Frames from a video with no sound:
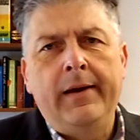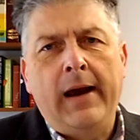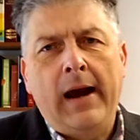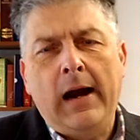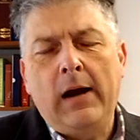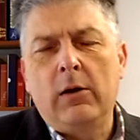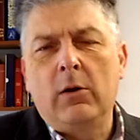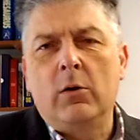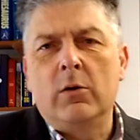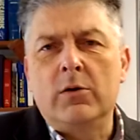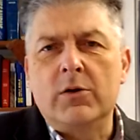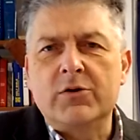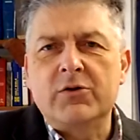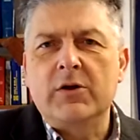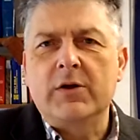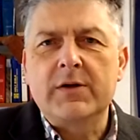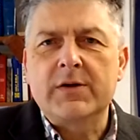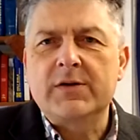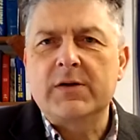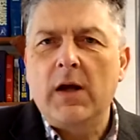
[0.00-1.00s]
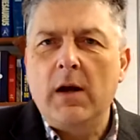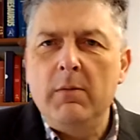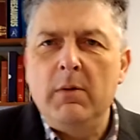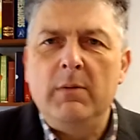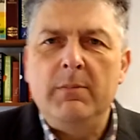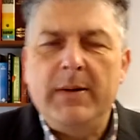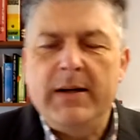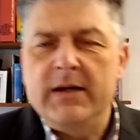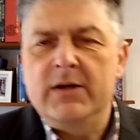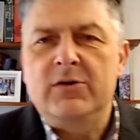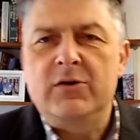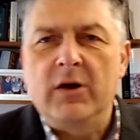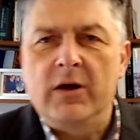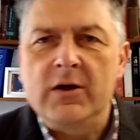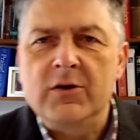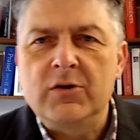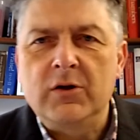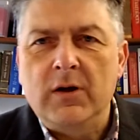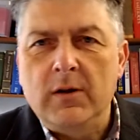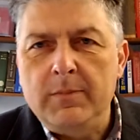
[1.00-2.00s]
How long should a sermon be in
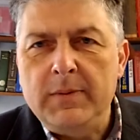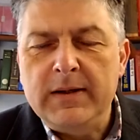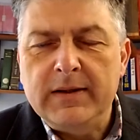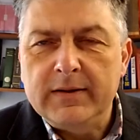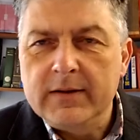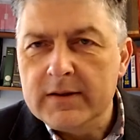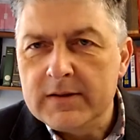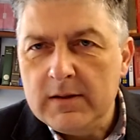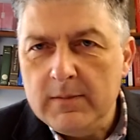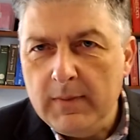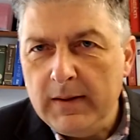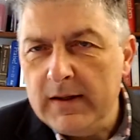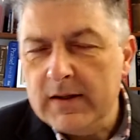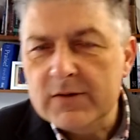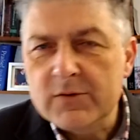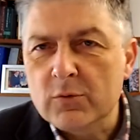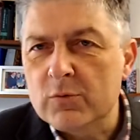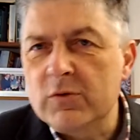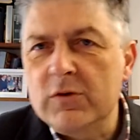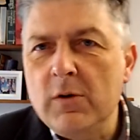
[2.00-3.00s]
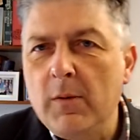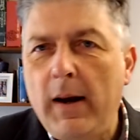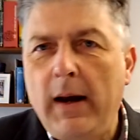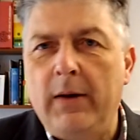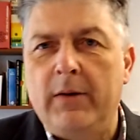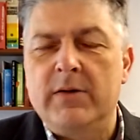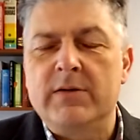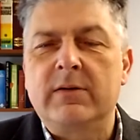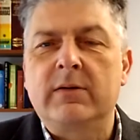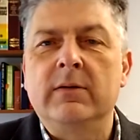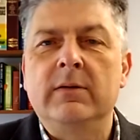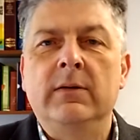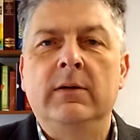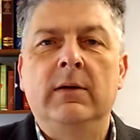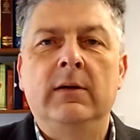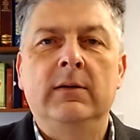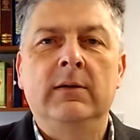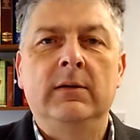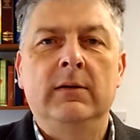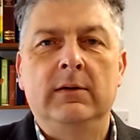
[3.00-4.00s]
church? Should it be 30 minutes or 2 hours?
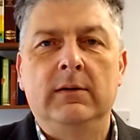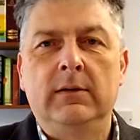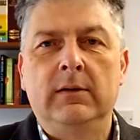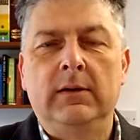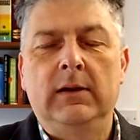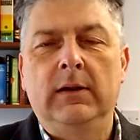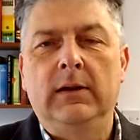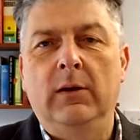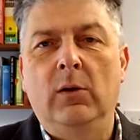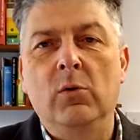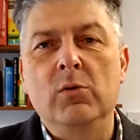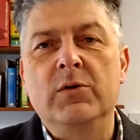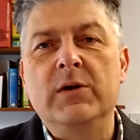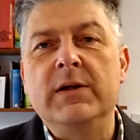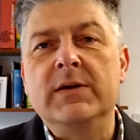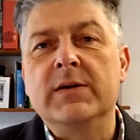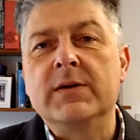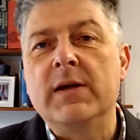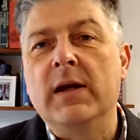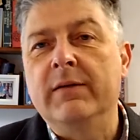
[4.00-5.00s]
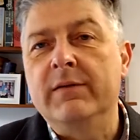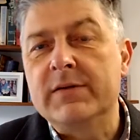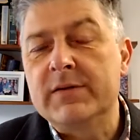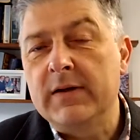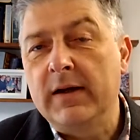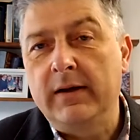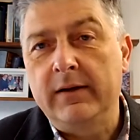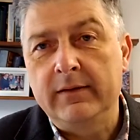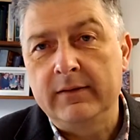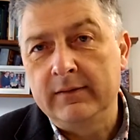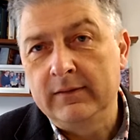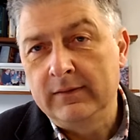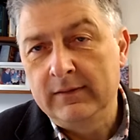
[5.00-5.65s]
Lord Jesus never said.